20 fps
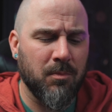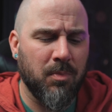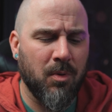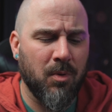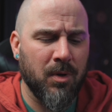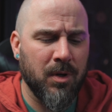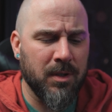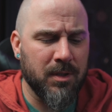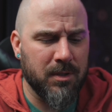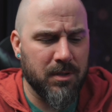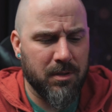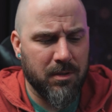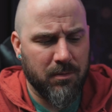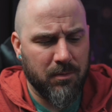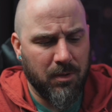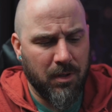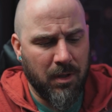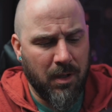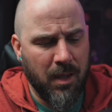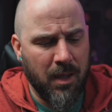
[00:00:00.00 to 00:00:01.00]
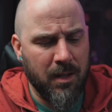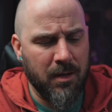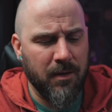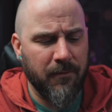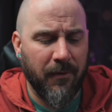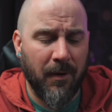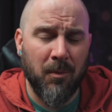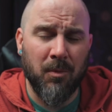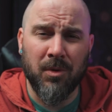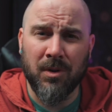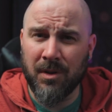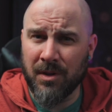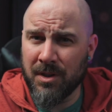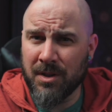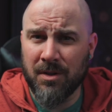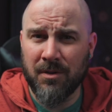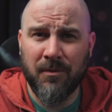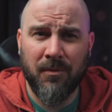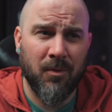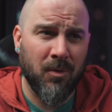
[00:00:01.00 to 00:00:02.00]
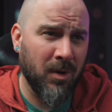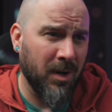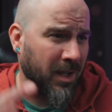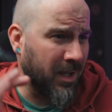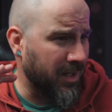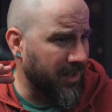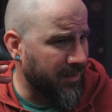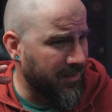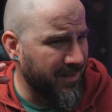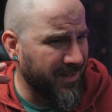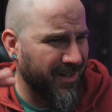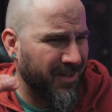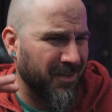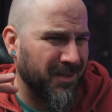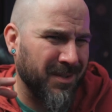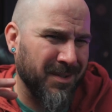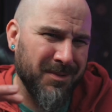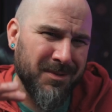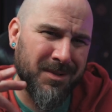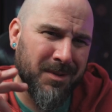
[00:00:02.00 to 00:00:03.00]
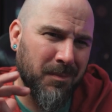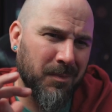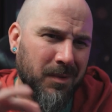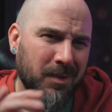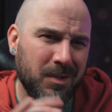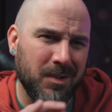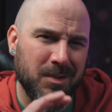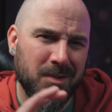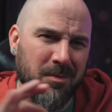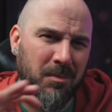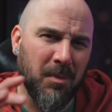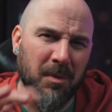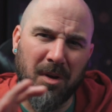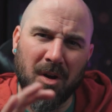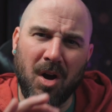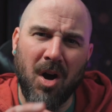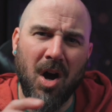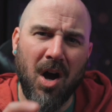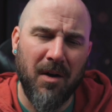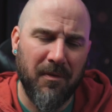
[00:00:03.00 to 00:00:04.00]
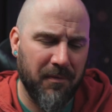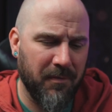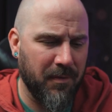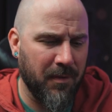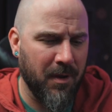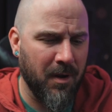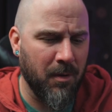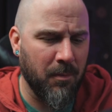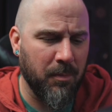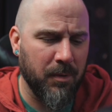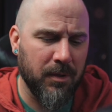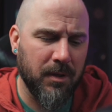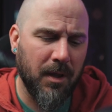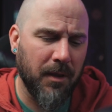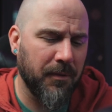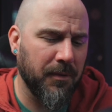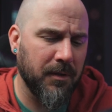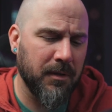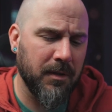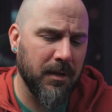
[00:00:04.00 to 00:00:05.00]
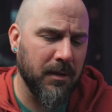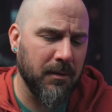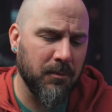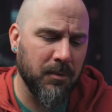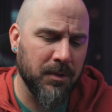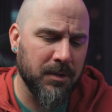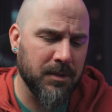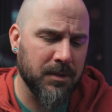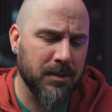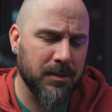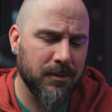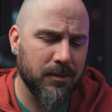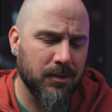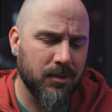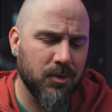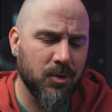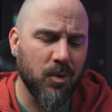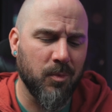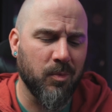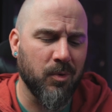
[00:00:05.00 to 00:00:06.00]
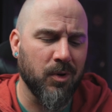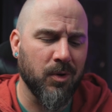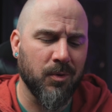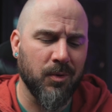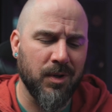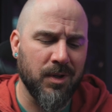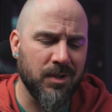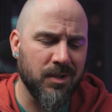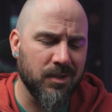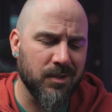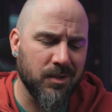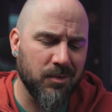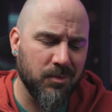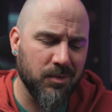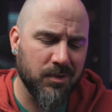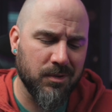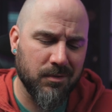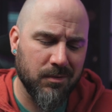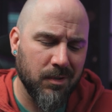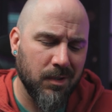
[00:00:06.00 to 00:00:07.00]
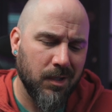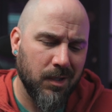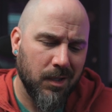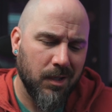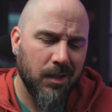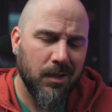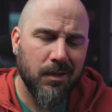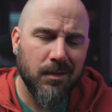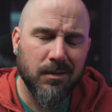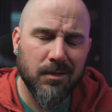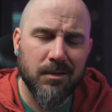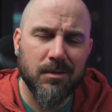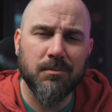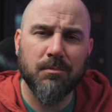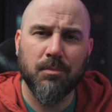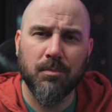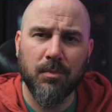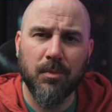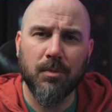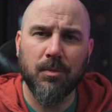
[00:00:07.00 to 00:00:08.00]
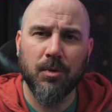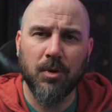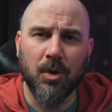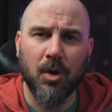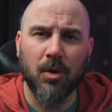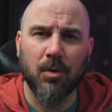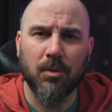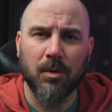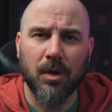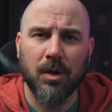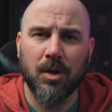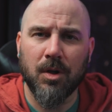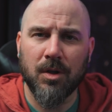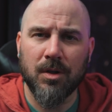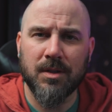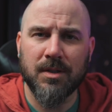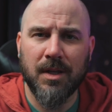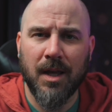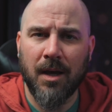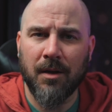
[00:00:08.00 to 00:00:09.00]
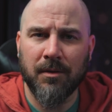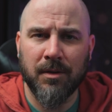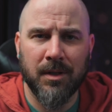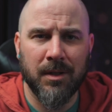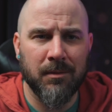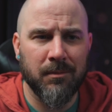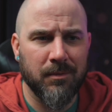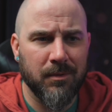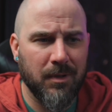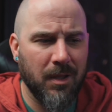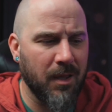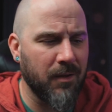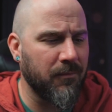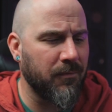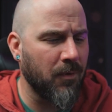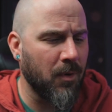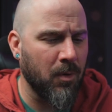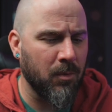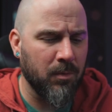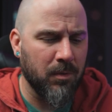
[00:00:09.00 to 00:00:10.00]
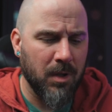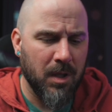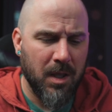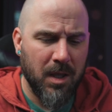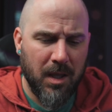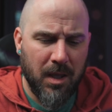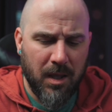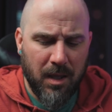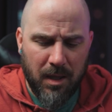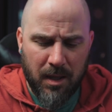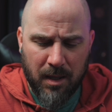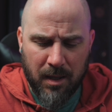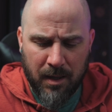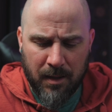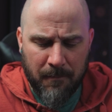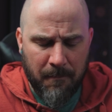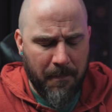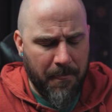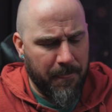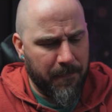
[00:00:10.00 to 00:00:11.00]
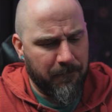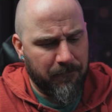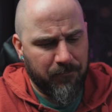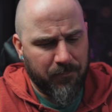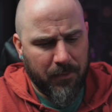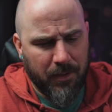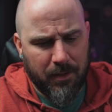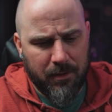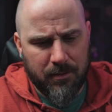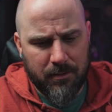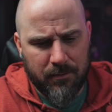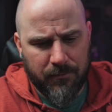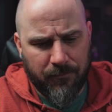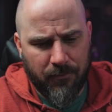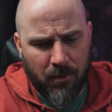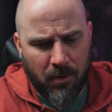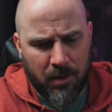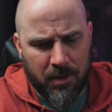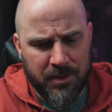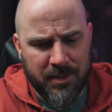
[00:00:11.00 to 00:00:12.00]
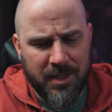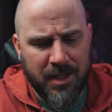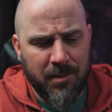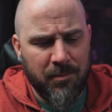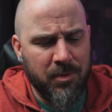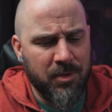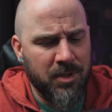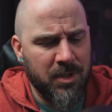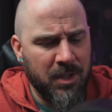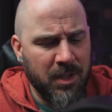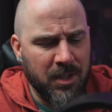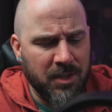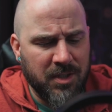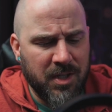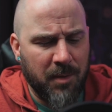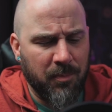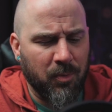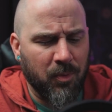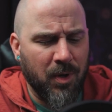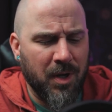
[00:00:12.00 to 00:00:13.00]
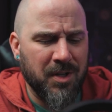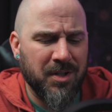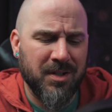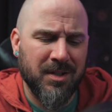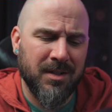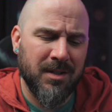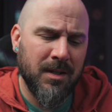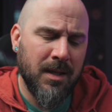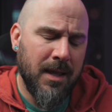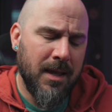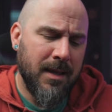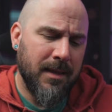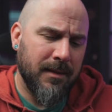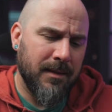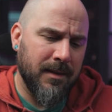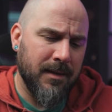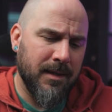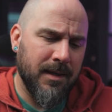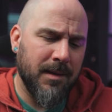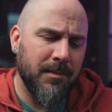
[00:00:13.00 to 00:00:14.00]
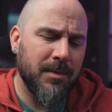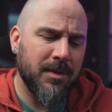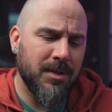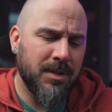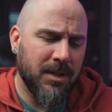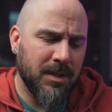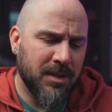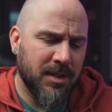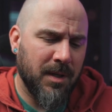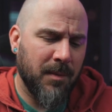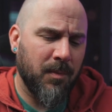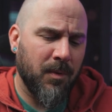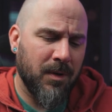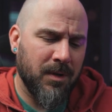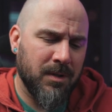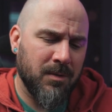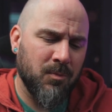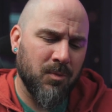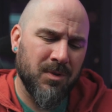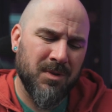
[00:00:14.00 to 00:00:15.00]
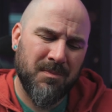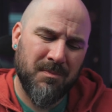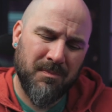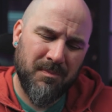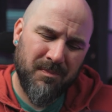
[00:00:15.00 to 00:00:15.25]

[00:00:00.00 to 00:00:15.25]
points, and if I really listened for it, I could, you know, there's something just a bit off there, but nothing that was super egregious. It was just, you know, a good sounding headphone. And as far as imaging and separation, the imaging and separation was